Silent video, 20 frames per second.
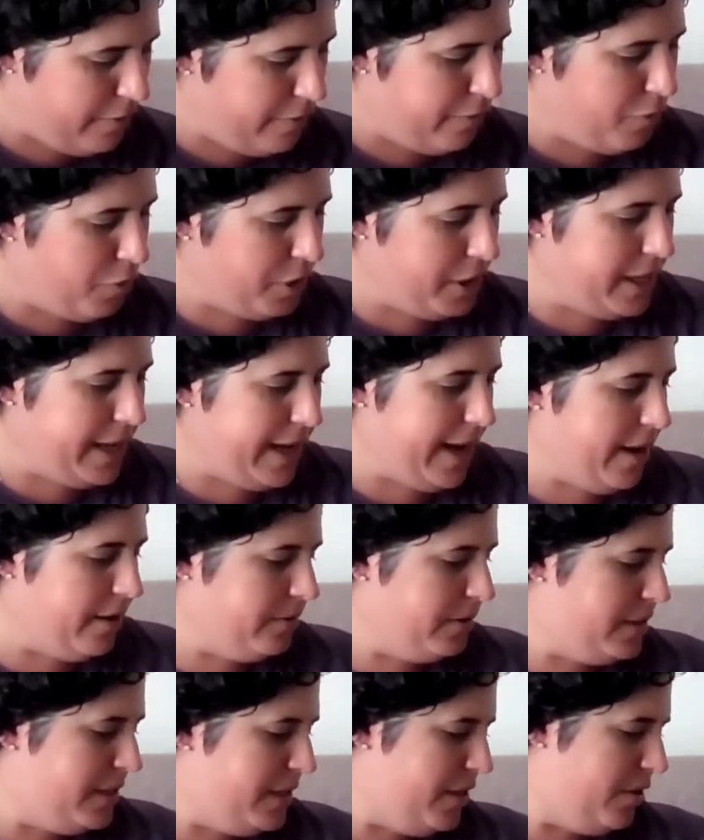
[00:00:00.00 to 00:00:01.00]
40
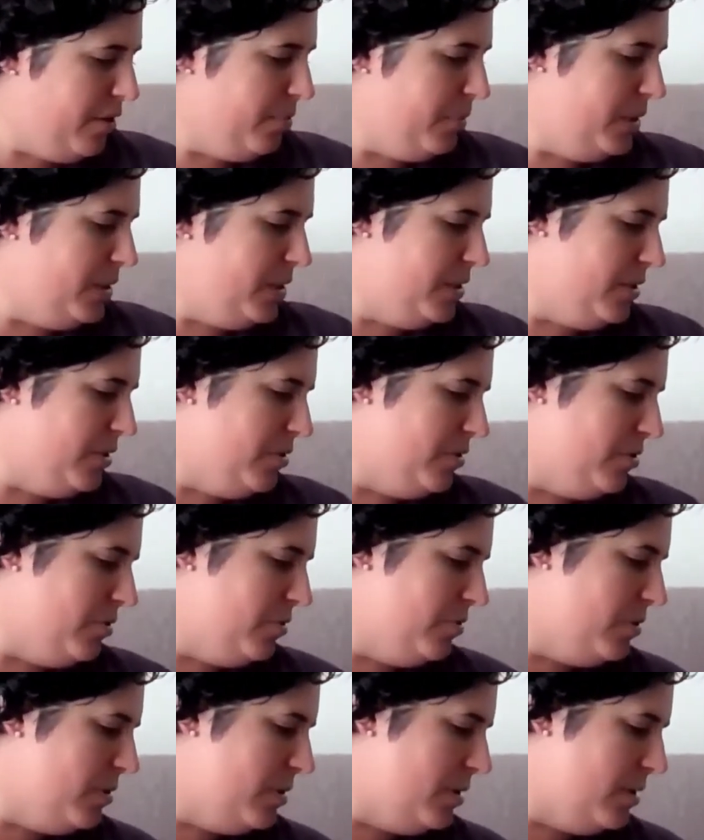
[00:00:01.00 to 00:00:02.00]
count
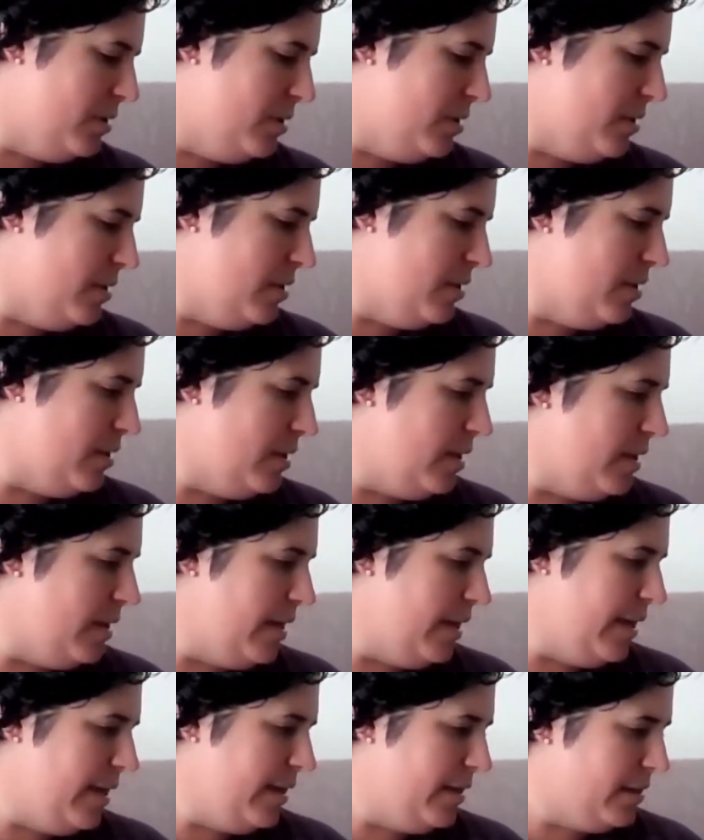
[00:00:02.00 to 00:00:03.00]
tiramisu,
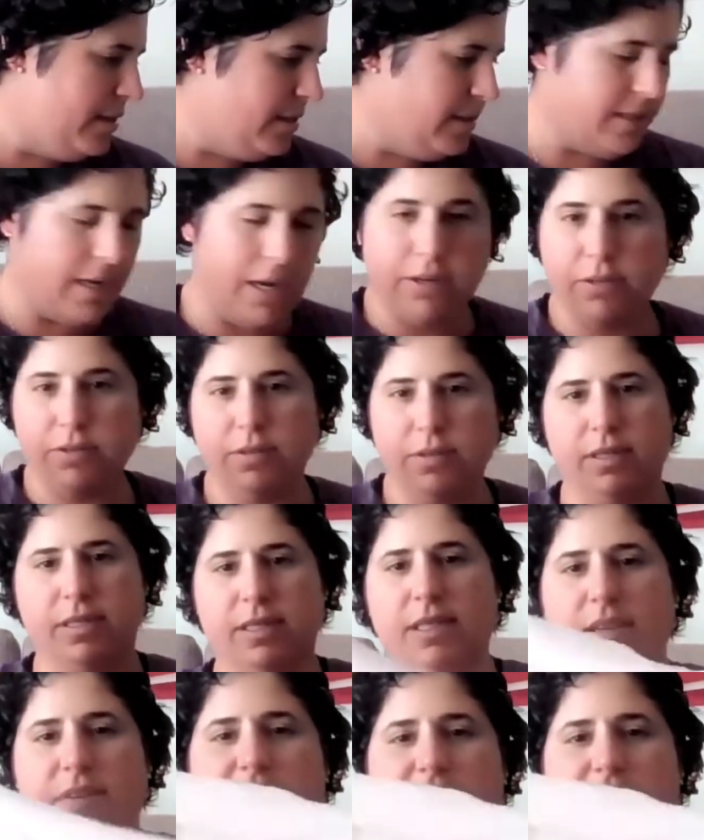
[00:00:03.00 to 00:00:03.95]
and this is under the sea